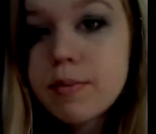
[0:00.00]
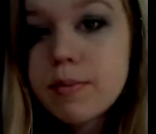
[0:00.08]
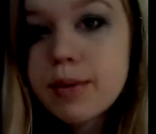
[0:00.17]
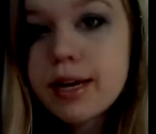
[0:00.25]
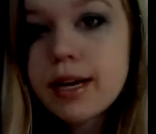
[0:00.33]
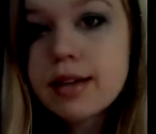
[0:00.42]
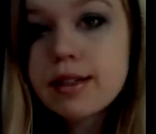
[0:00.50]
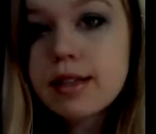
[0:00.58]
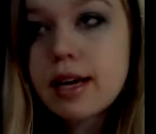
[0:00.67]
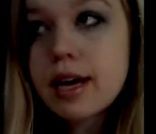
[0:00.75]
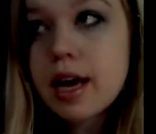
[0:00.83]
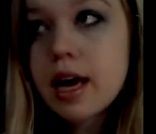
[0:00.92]
because
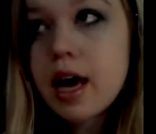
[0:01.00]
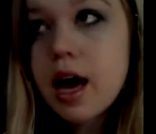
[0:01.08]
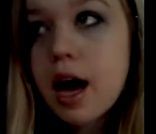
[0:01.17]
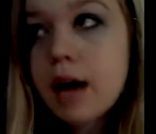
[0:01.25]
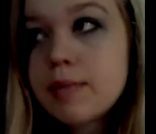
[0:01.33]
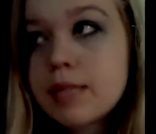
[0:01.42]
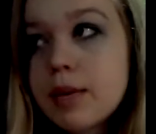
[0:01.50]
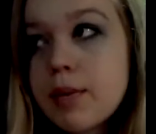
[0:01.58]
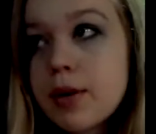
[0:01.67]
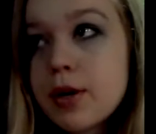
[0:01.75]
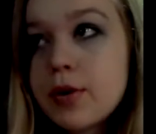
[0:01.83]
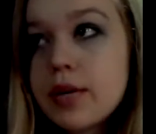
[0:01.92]
like I'm
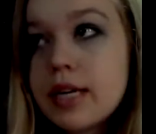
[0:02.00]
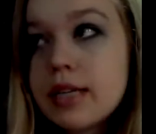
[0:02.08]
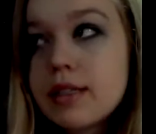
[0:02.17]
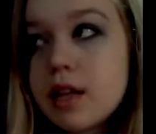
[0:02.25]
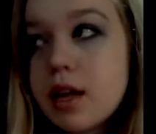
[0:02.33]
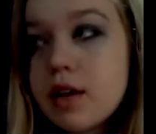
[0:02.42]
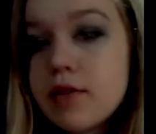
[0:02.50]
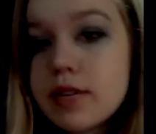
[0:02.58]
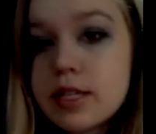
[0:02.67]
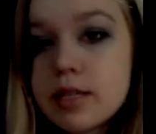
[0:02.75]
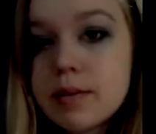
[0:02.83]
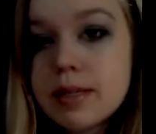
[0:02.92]
someone who needs a lot of
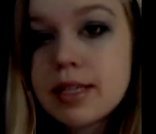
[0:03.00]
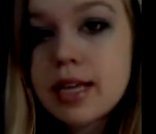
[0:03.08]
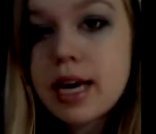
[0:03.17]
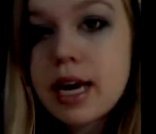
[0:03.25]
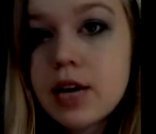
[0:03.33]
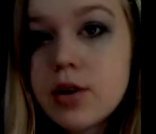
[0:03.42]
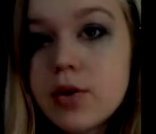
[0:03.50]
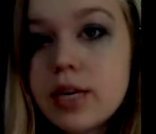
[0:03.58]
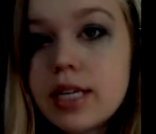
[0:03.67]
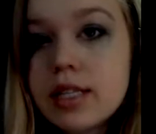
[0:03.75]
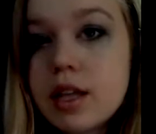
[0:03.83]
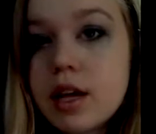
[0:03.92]
intimacy and who
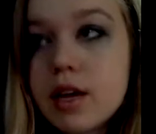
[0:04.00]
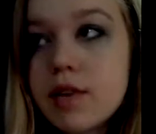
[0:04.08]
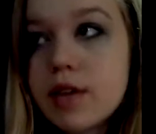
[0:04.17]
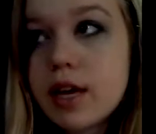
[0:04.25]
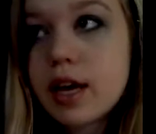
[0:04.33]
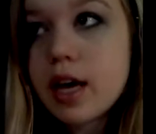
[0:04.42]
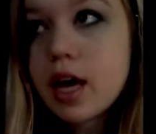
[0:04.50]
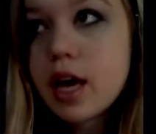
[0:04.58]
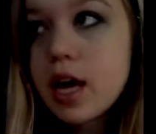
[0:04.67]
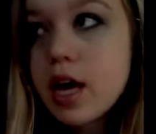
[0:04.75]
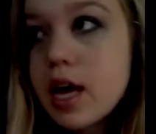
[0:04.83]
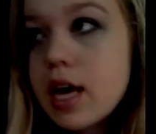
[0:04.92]
needs a lot of like
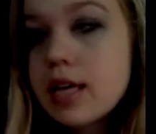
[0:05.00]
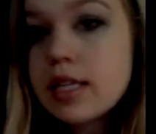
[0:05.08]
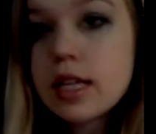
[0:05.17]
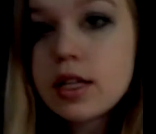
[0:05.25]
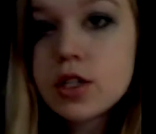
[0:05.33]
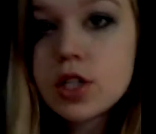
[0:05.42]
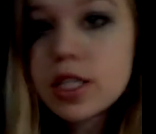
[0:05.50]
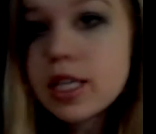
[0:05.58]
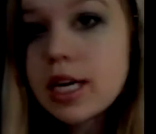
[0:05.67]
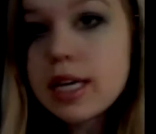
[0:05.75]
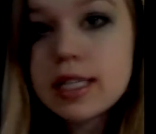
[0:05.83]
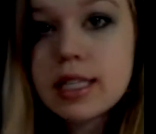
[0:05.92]
intelligence
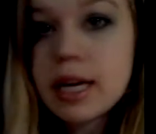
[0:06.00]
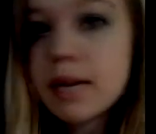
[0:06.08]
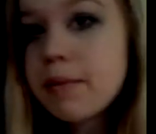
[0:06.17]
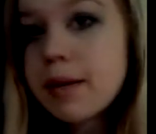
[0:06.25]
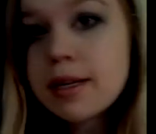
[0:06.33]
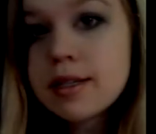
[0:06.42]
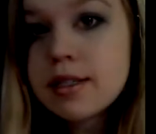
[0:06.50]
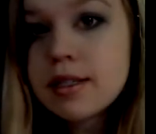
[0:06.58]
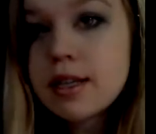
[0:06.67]
and excitement,